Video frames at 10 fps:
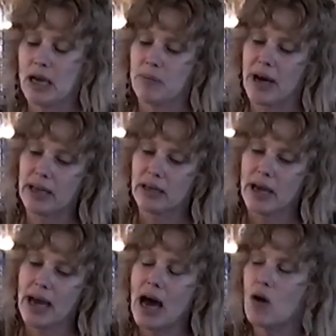But
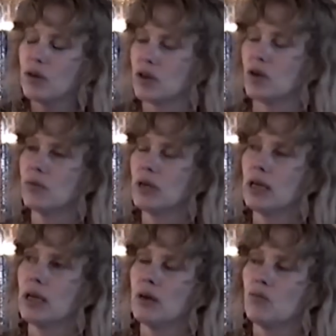how, you know,
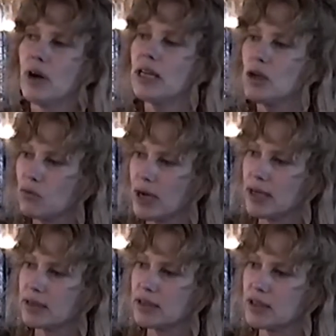when he
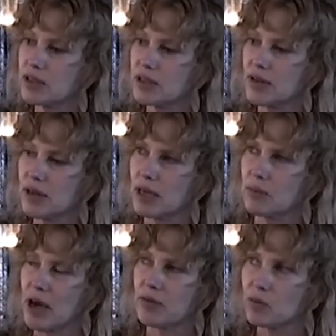raised, this is the thing
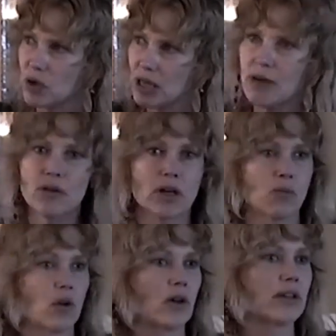about, we live in a
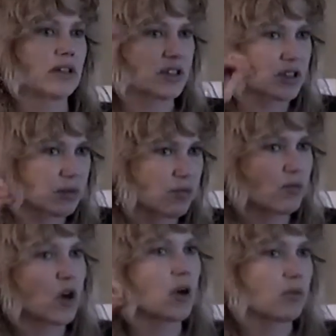world, this is a
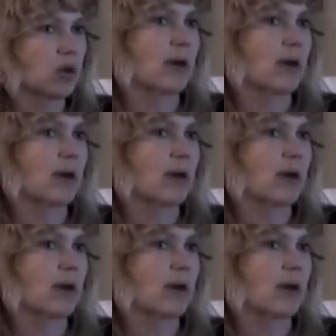world ruled